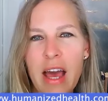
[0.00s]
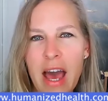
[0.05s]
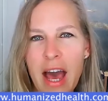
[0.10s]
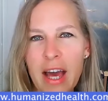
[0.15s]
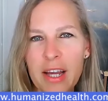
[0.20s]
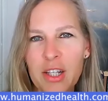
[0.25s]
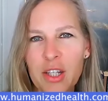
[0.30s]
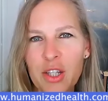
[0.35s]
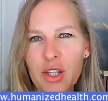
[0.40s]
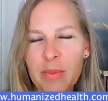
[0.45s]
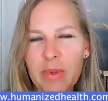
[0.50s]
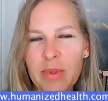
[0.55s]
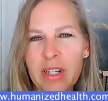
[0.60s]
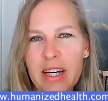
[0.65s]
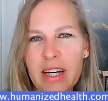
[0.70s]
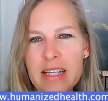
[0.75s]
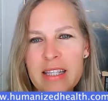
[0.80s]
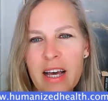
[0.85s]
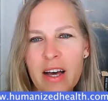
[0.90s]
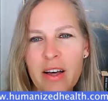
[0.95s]
at
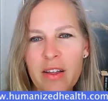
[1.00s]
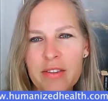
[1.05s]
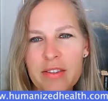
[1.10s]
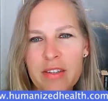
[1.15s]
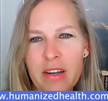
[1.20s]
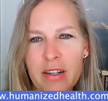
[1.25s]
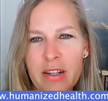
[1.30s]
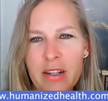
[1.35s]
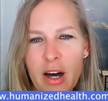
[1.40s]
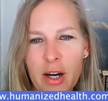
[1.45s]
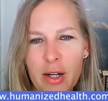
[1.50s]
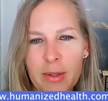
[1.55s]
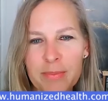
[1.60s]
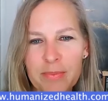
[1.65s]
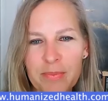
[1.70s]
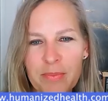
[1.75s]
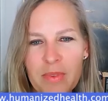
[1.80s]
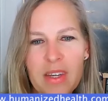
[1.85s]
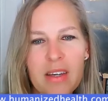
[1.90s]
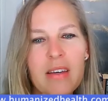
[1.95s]
humanizedhealth.com.
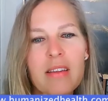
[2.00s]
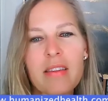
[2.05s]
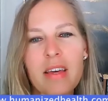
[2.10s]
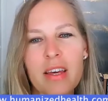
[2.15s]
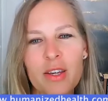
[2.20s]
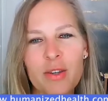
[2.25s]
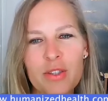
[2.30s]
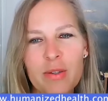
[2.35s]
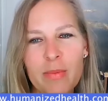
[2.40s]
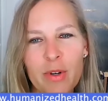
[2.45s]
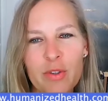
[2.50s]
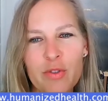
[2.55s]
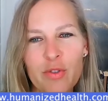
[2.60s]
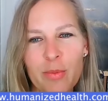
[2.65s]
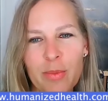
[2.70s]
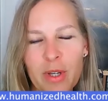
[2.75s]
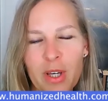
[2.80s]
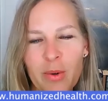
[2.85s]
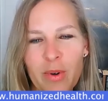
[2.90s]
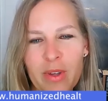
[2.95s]
Thank you so much for
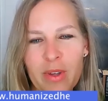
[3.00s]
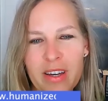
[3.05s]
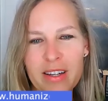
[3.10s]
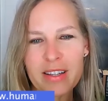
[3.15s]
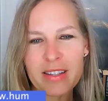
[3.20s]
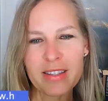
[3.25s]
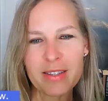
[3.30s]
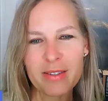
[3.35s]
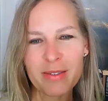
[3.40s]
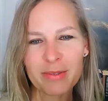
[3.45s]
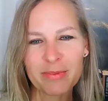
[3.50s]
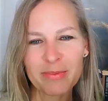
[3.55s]
being with us.